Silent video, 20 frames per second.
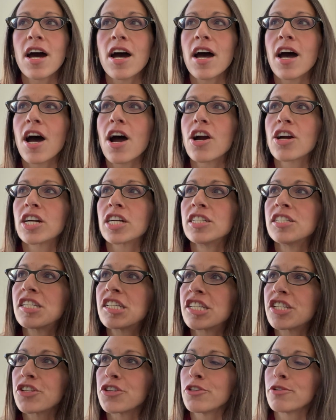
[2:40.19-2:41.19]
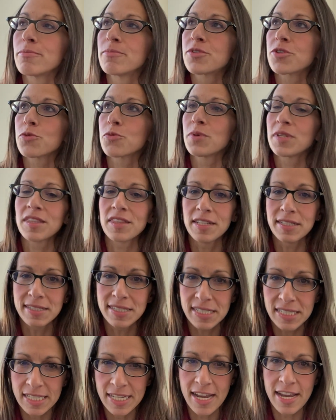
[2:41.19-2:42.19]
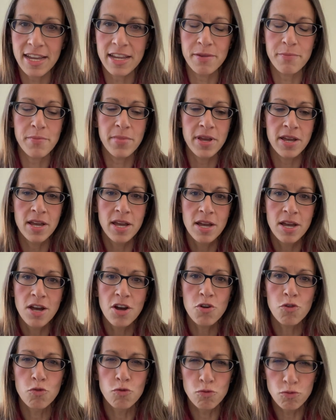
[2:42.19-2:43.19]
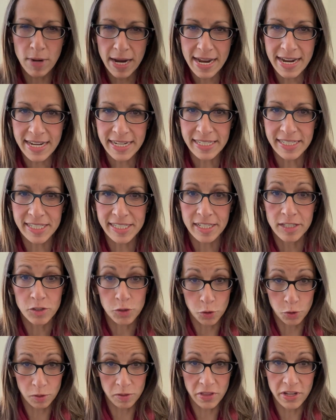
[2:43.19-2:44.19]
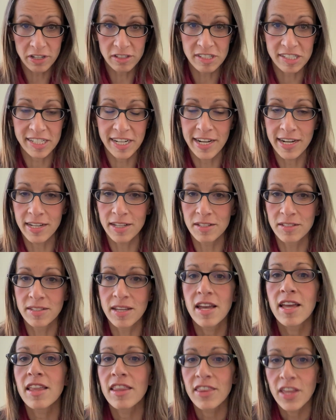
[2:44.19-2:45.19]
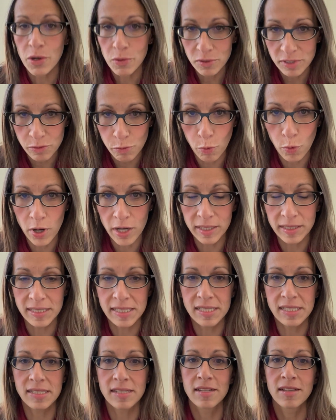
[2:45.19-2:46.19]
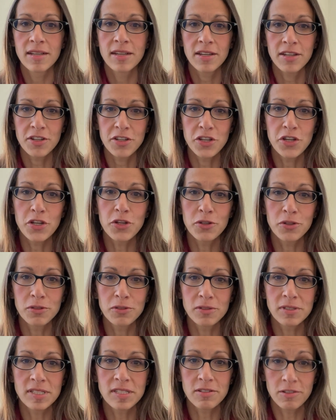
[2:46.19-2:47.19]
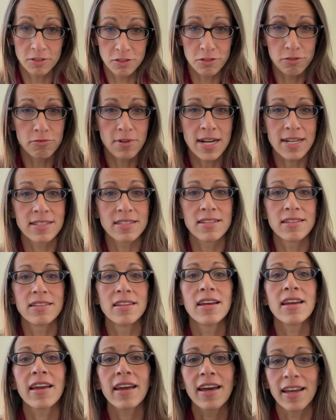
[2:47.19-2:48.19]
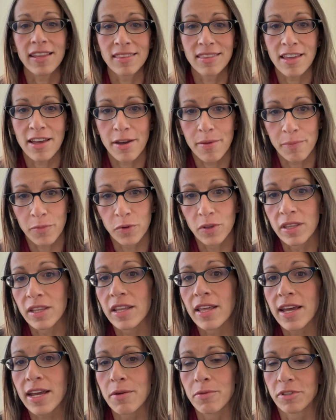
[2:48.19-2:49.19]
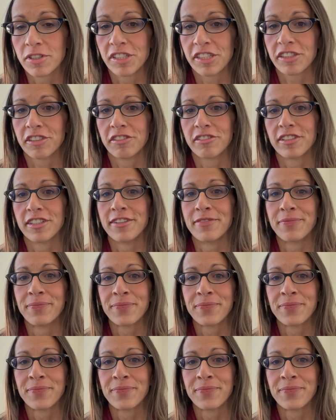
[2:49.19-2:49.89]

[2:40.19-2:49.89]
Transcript: are consumed with the same rage toward their child that was once used or directed at them when they were children.